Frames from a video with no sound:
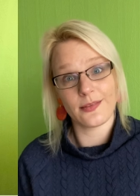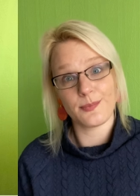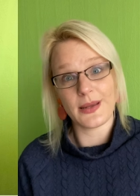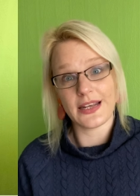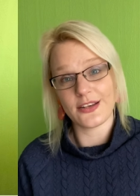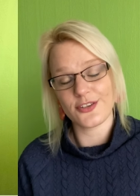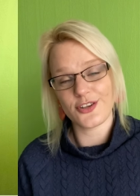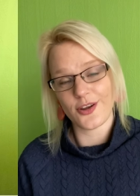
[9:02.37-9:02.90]

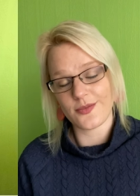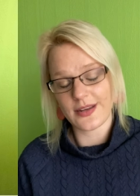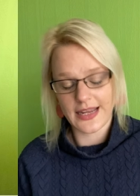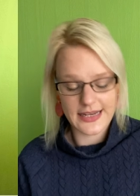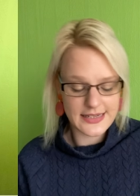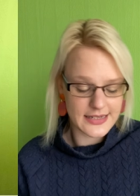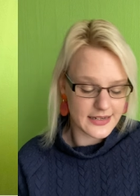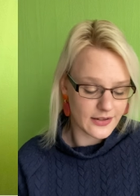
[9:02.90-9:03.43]
been
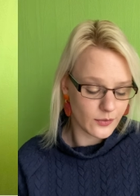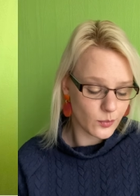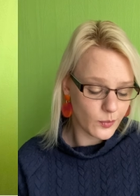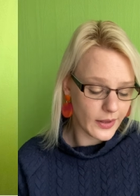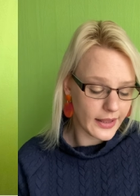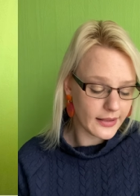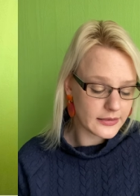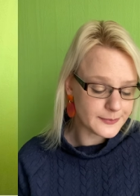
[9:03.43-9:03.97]
donated as
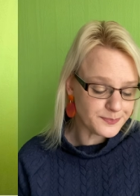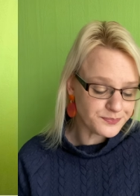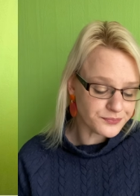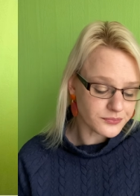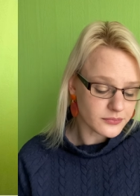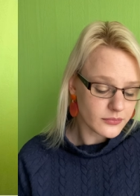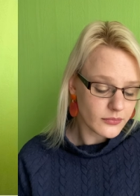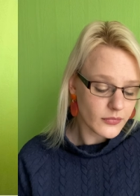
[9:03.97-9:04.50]
well
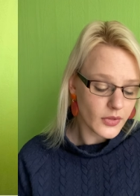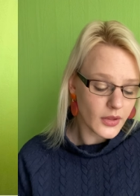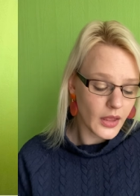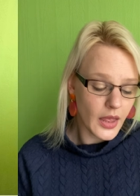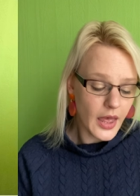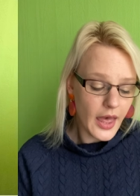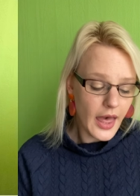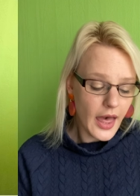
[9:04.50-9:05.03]

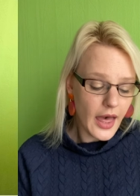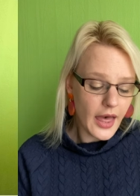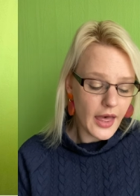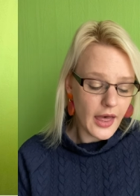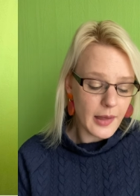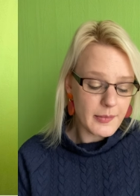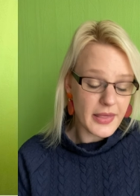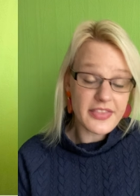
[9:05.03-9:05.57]
um